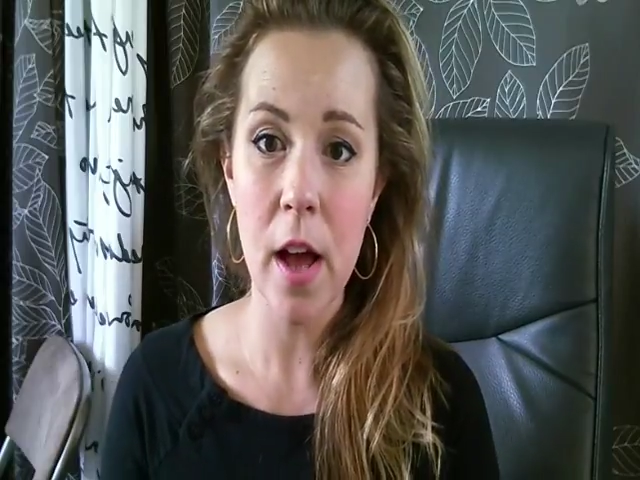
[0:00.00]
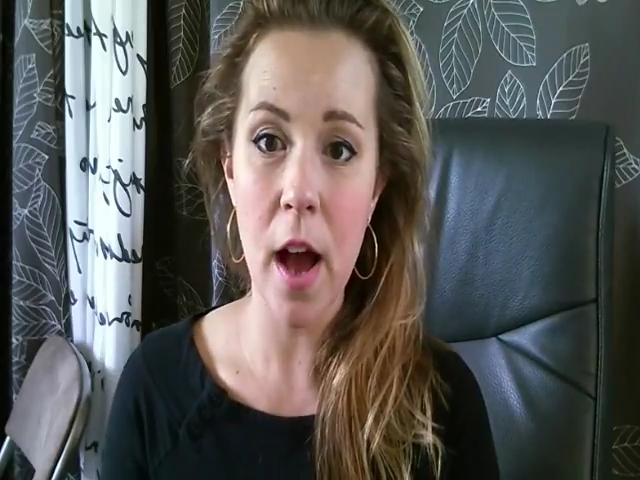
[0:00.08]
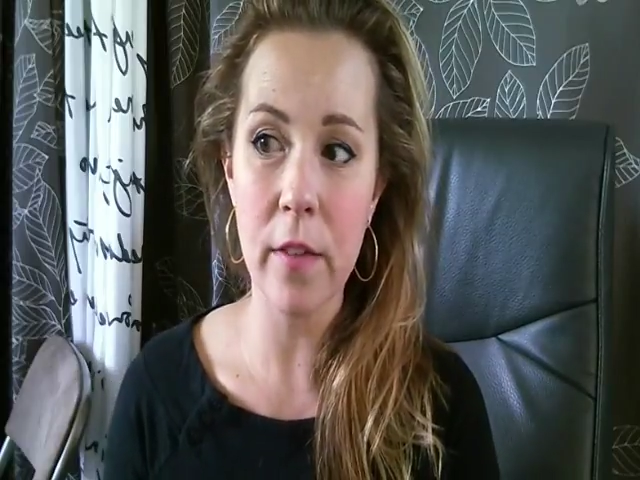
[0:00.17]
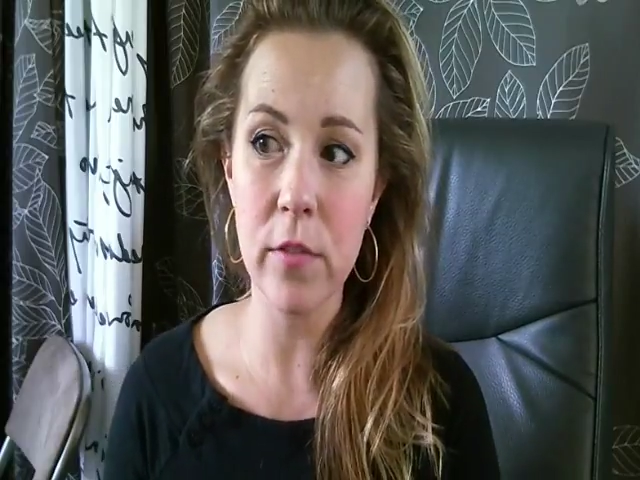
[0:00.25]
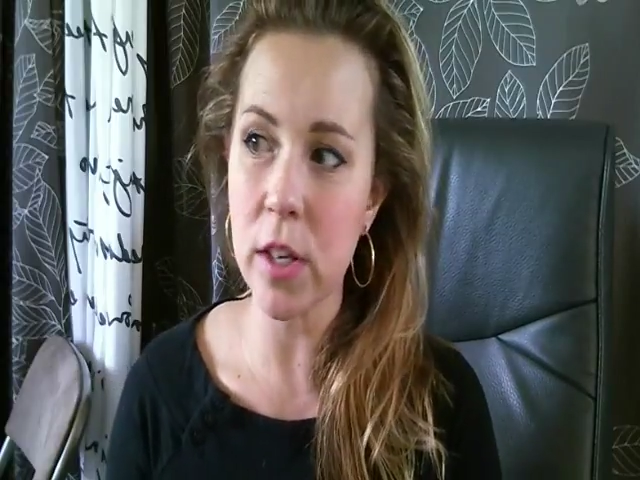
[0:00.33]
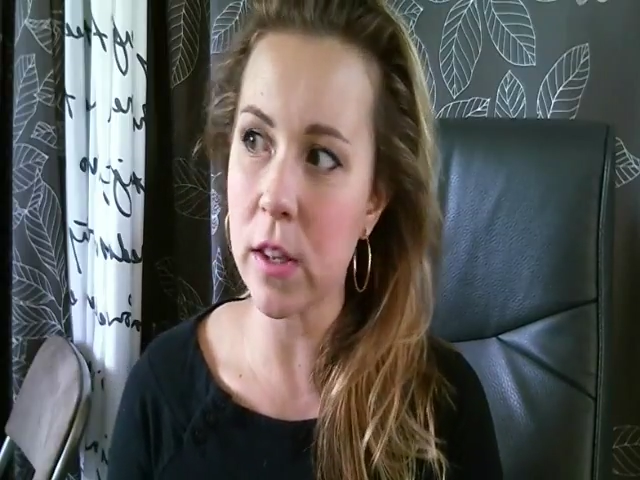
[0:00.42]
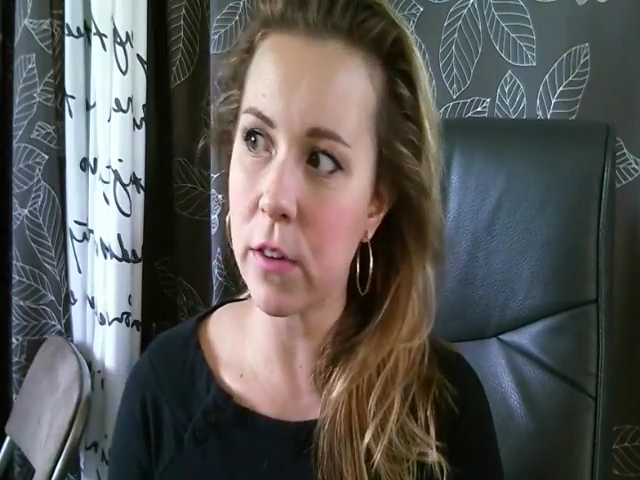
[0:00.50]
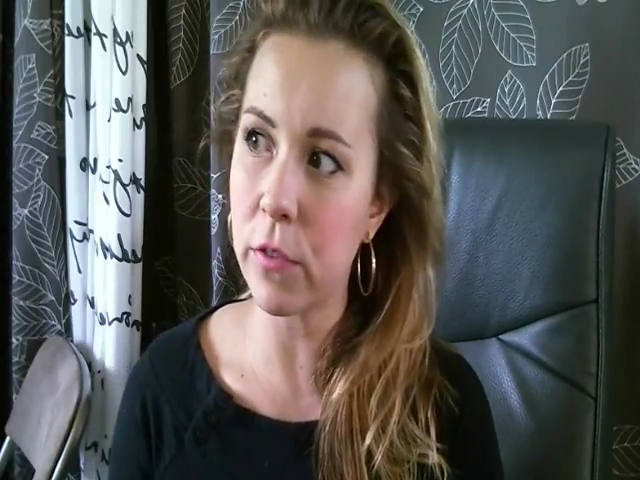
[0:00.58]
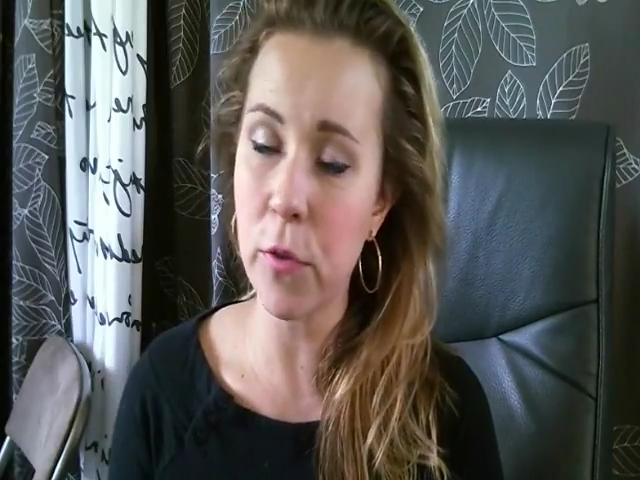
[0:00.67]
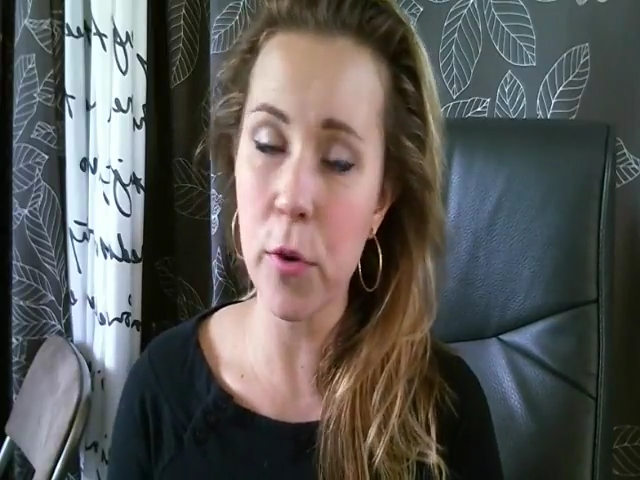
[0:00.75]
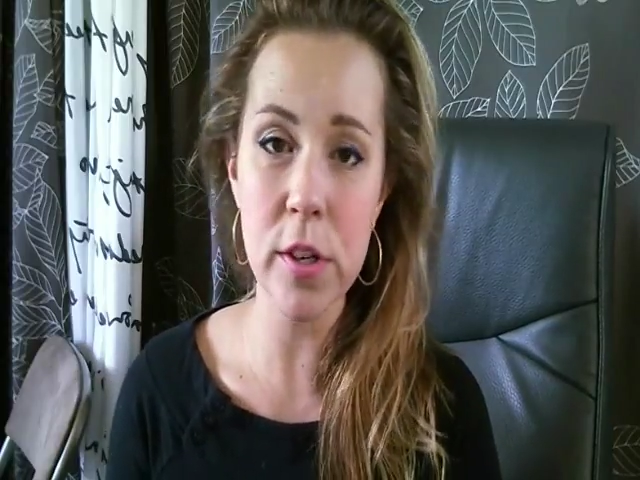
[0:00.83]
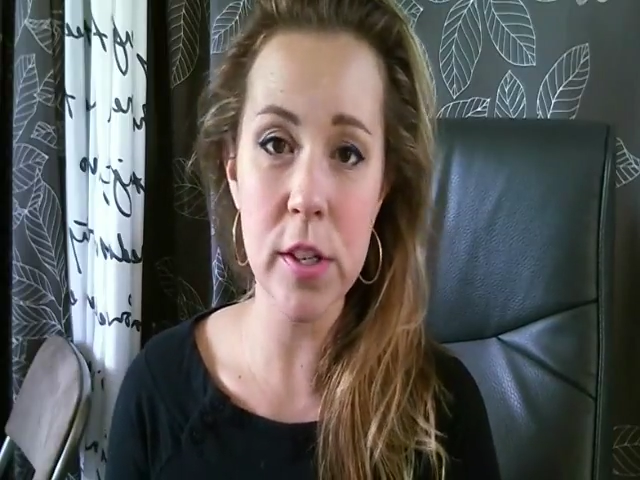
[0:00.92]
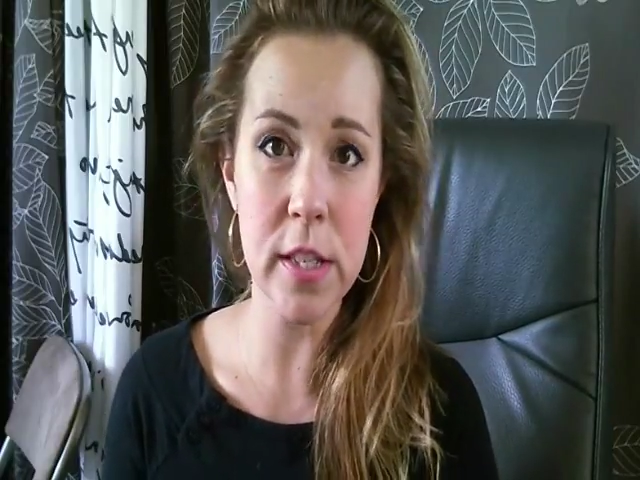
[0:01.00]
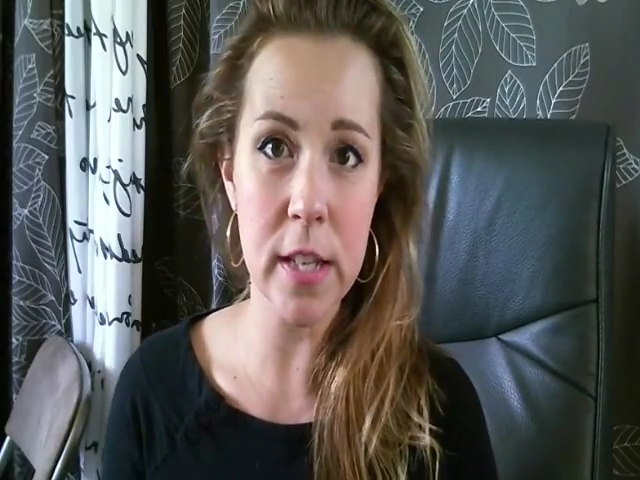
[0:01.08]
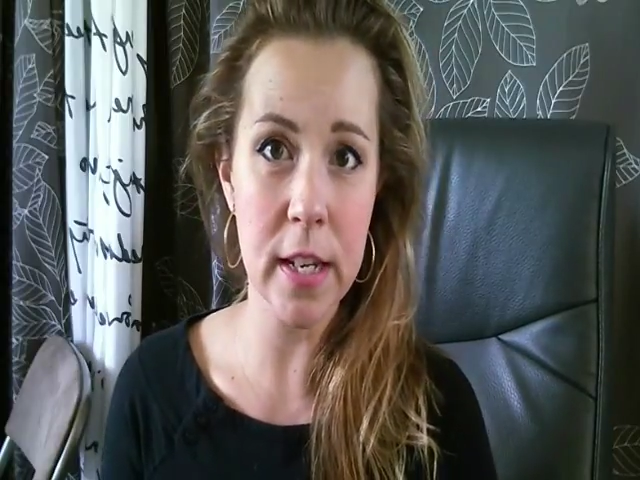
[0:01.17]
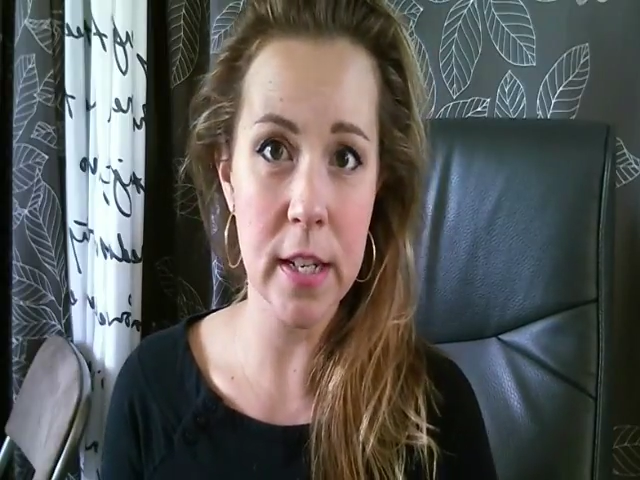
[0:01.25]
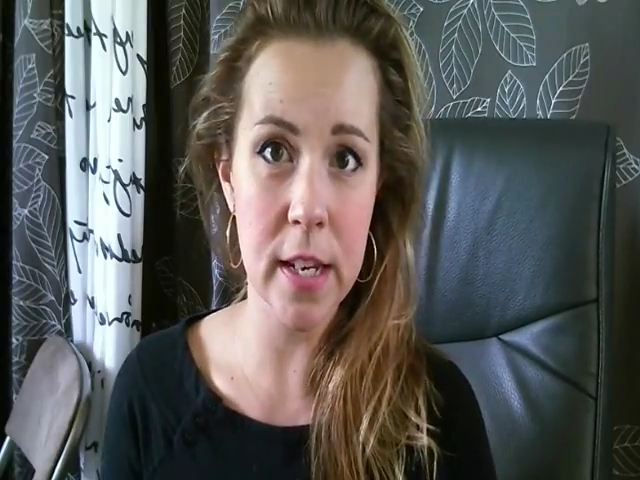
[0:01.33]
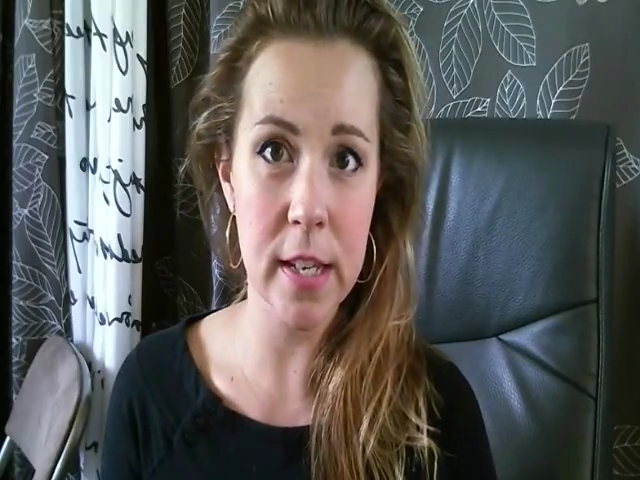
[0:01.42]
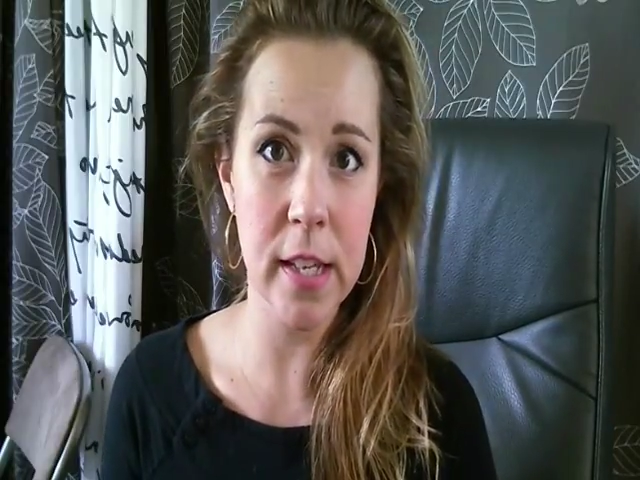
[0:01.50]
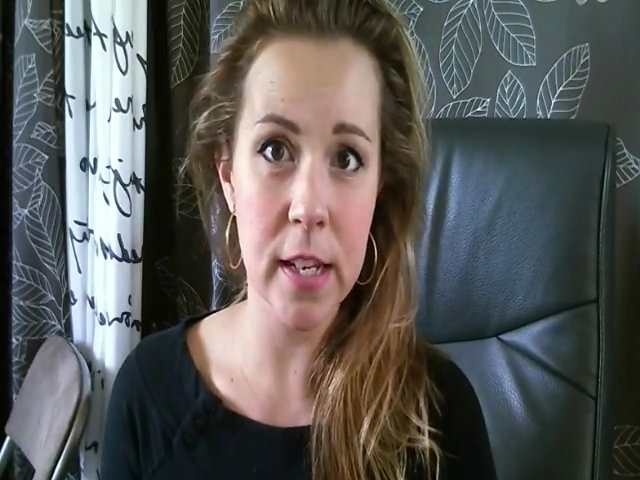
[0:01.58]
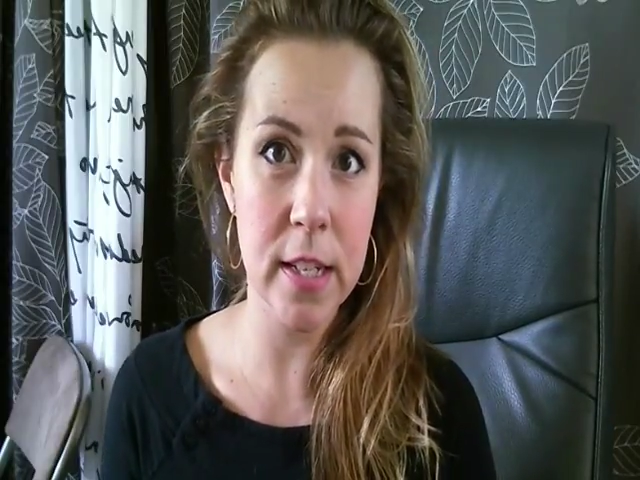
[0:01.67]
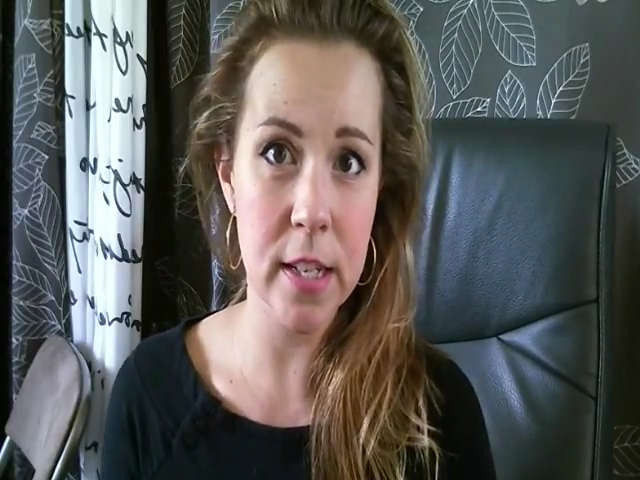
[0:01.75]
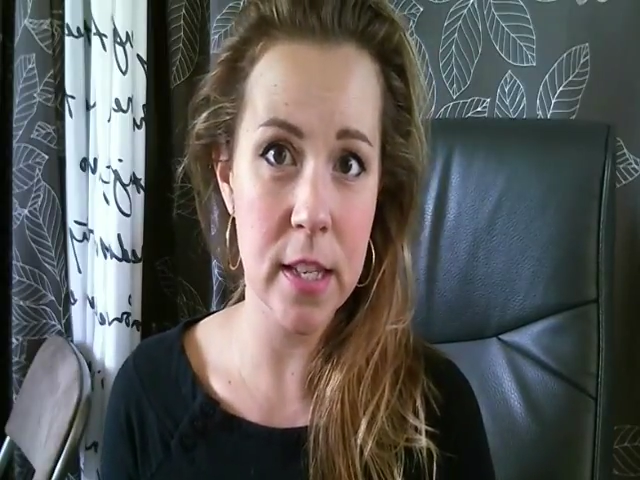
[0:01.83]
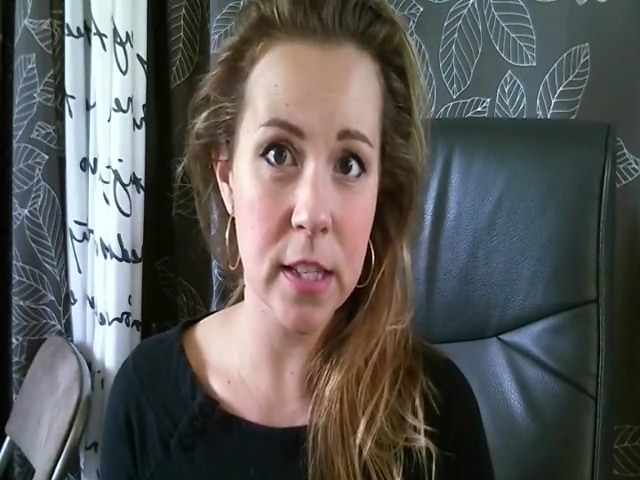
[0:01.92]
I've d- the four steak days I
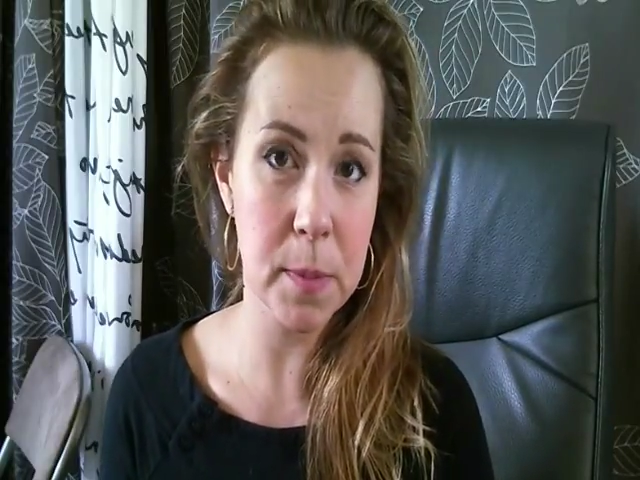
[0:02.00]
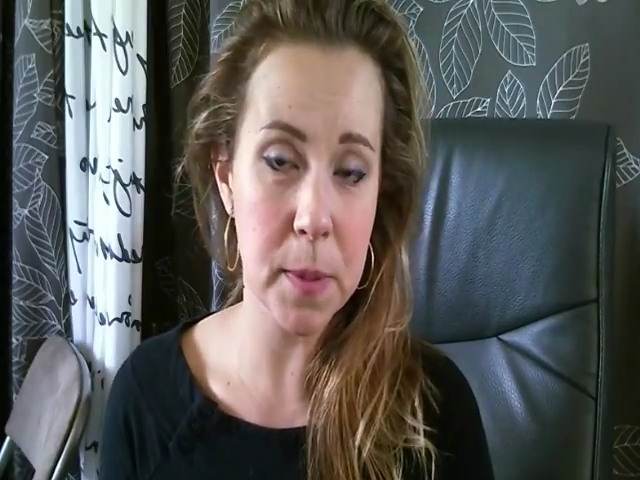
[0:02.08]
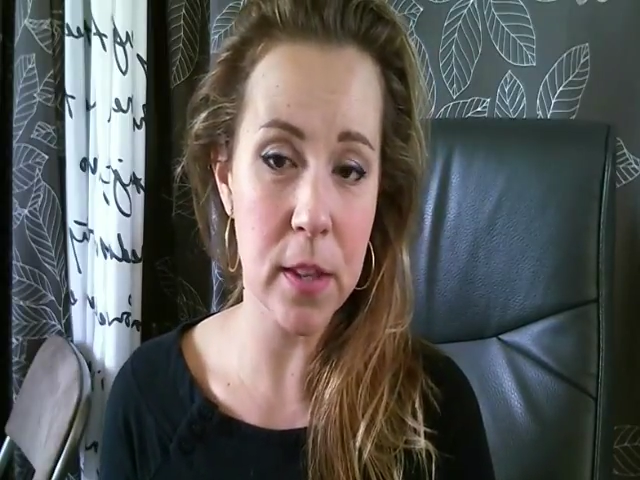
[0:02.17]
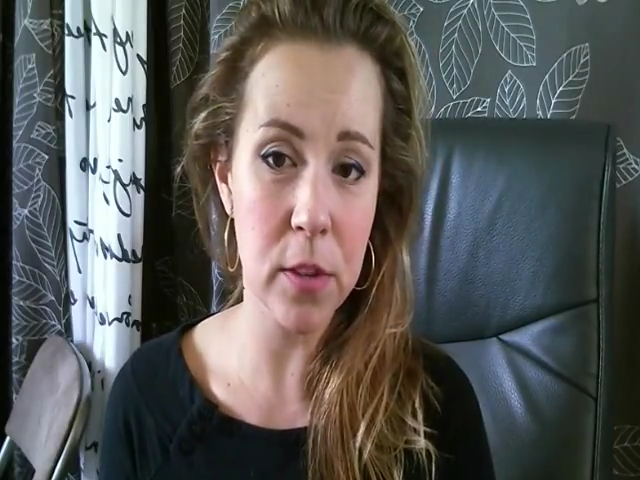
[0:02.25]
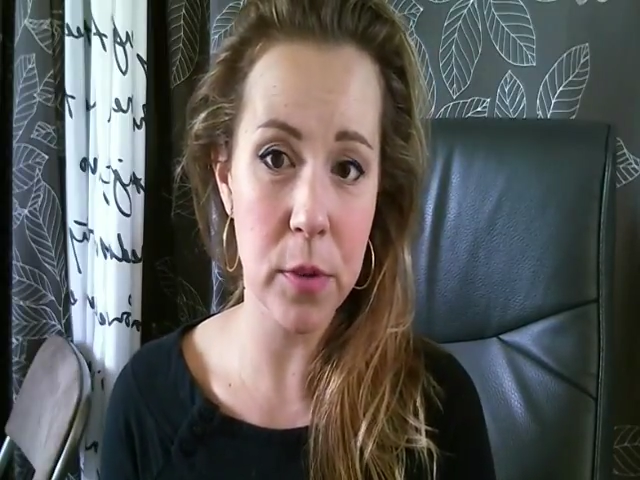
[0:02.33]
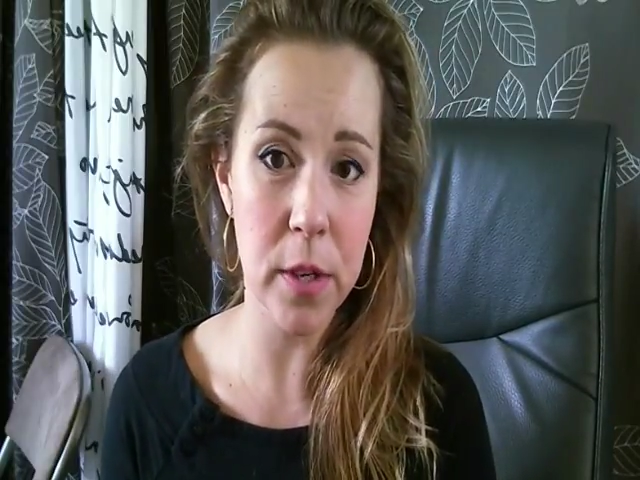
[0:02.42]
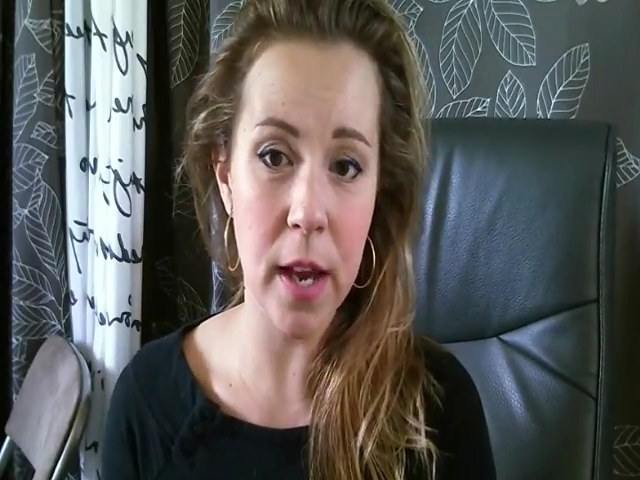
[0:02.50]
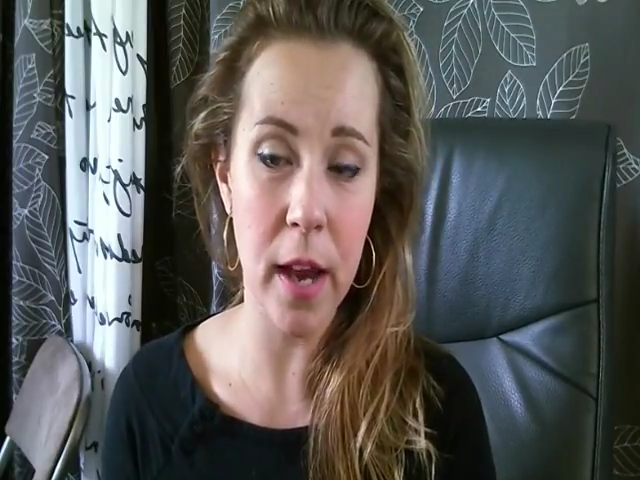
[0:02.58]
did this P3,